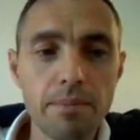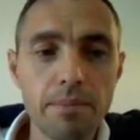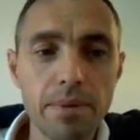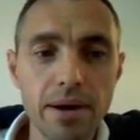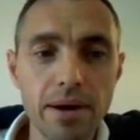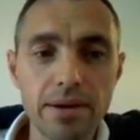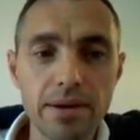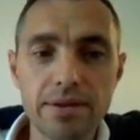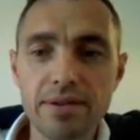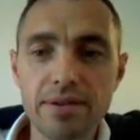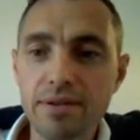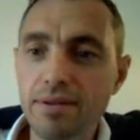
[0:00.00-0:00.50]

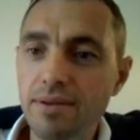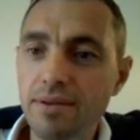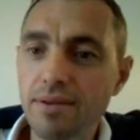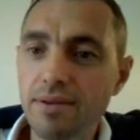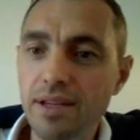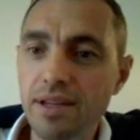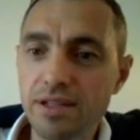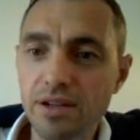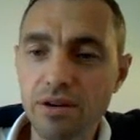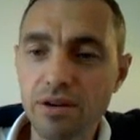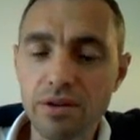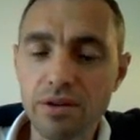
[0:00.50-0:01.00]
but
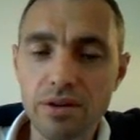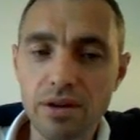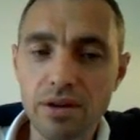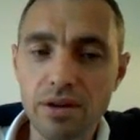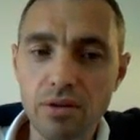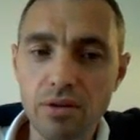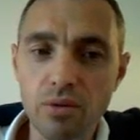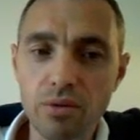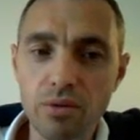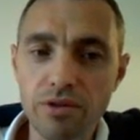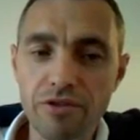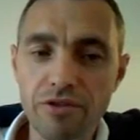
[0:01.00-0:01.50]
there's no
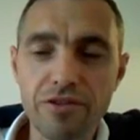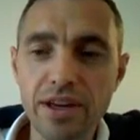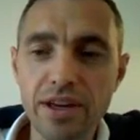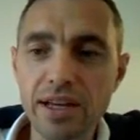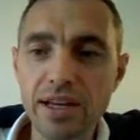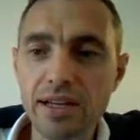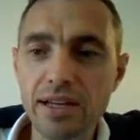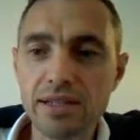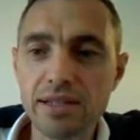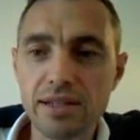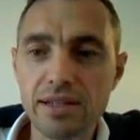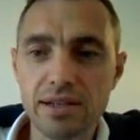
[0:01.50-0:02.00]
all the
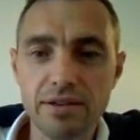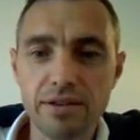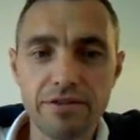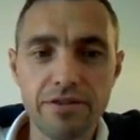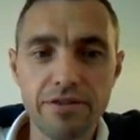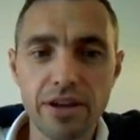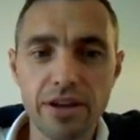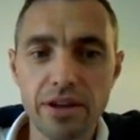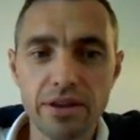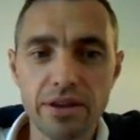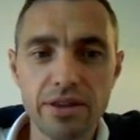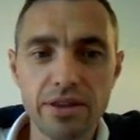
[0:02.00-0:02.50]
fees in
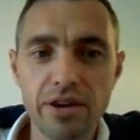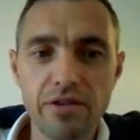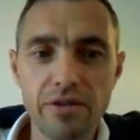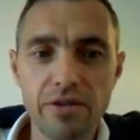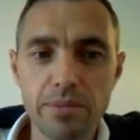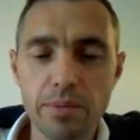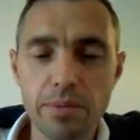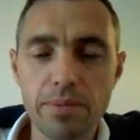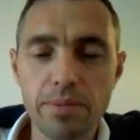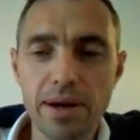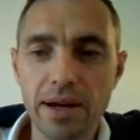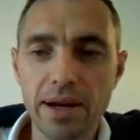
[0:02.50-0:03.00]

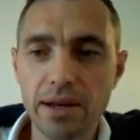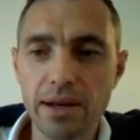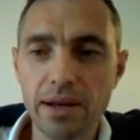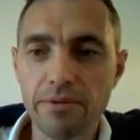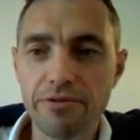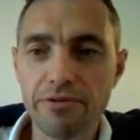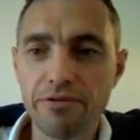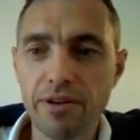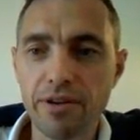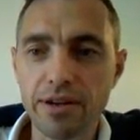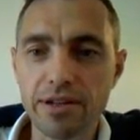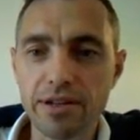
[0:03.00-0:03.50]
Ethereum are paid
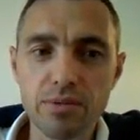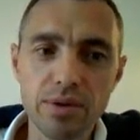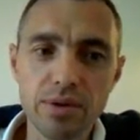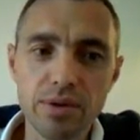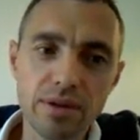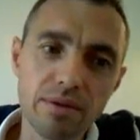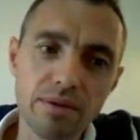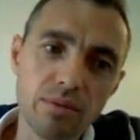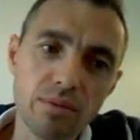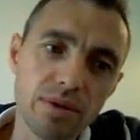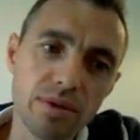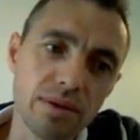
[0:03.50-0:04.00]
up front.
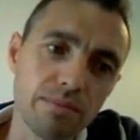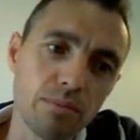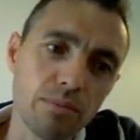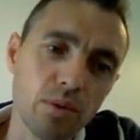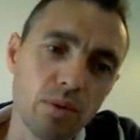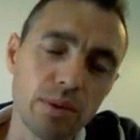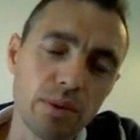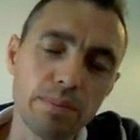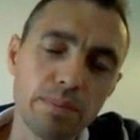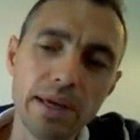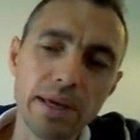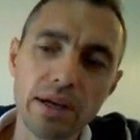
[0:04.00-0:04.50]
With with,
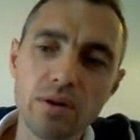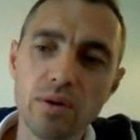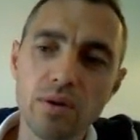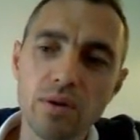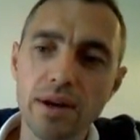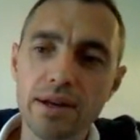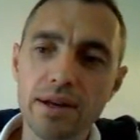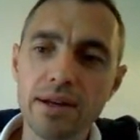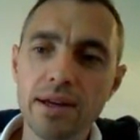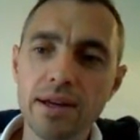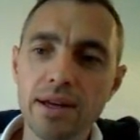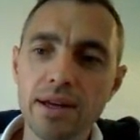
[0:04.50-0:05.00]
with
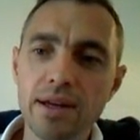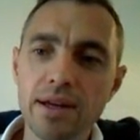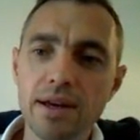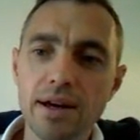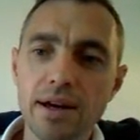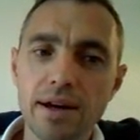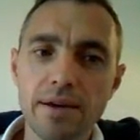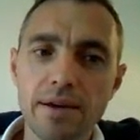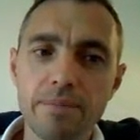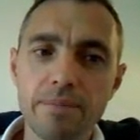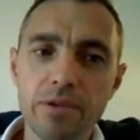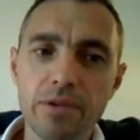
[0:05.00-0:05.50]
Bitcoin,
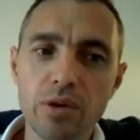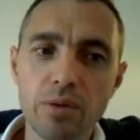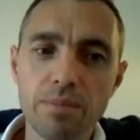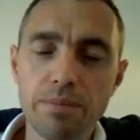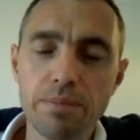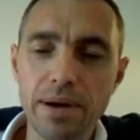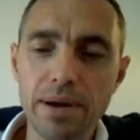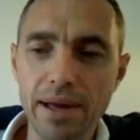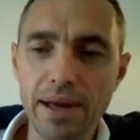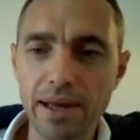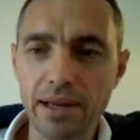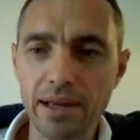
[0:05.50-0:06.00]
um, you're
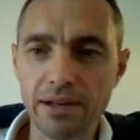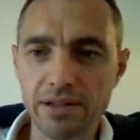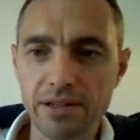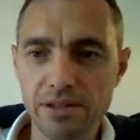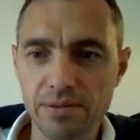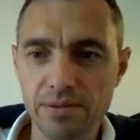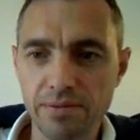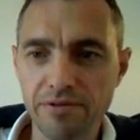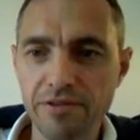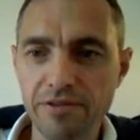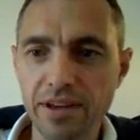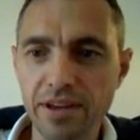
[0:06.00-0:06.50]
paying
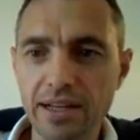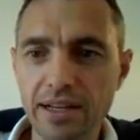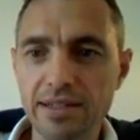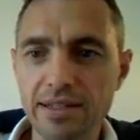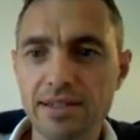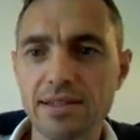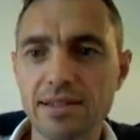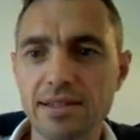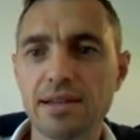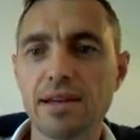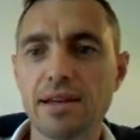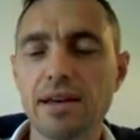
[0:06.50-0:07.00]
some
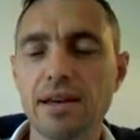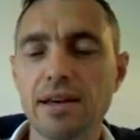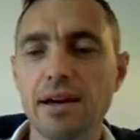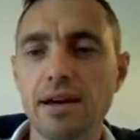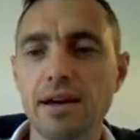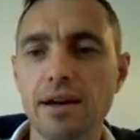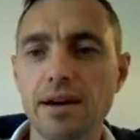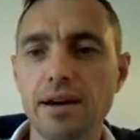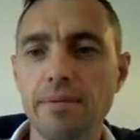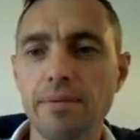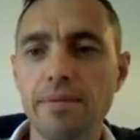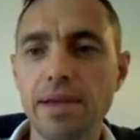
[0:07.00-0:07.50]
fees
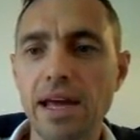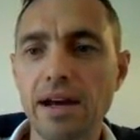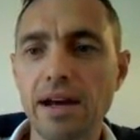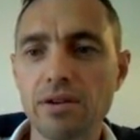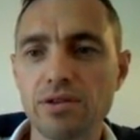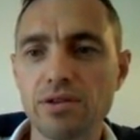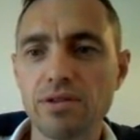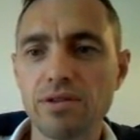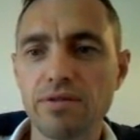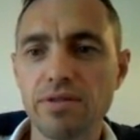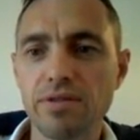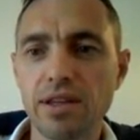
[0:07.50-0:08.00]
um,
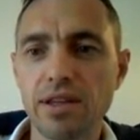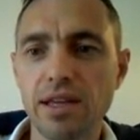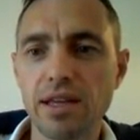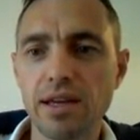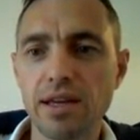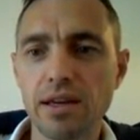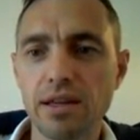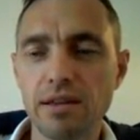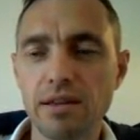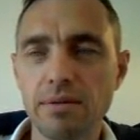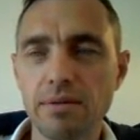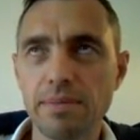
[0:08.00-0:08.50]
out of
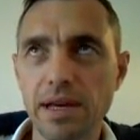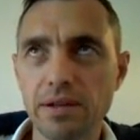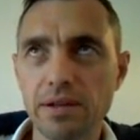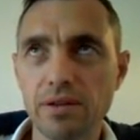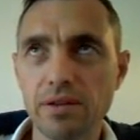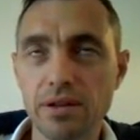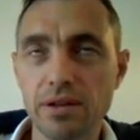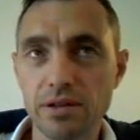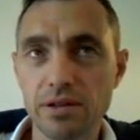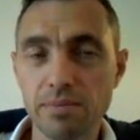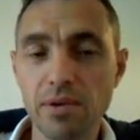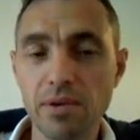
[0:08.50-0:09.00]
the, the
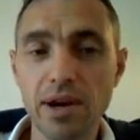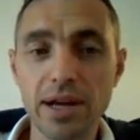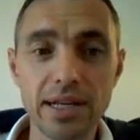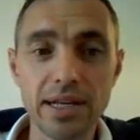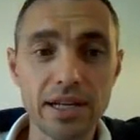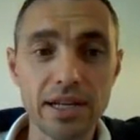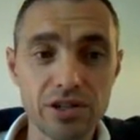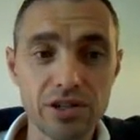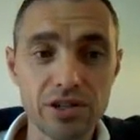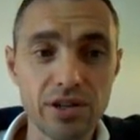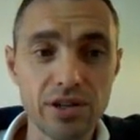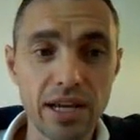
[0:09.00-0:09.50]
amount that's mined
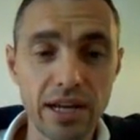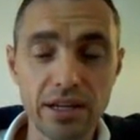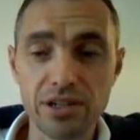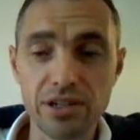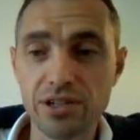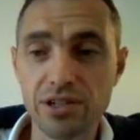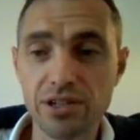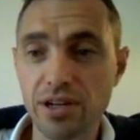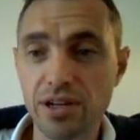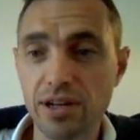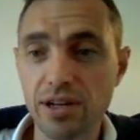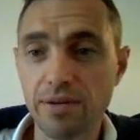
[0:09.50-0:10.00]
each
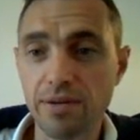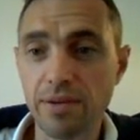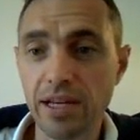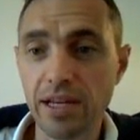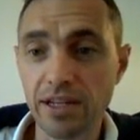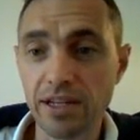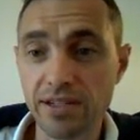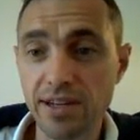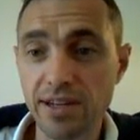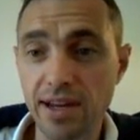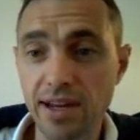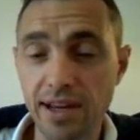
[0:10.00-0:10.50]
each uh,
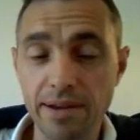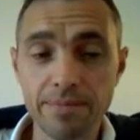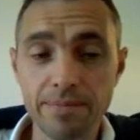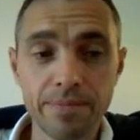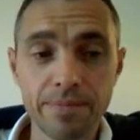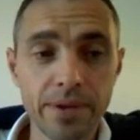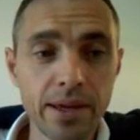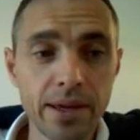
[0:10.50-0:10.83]
each day.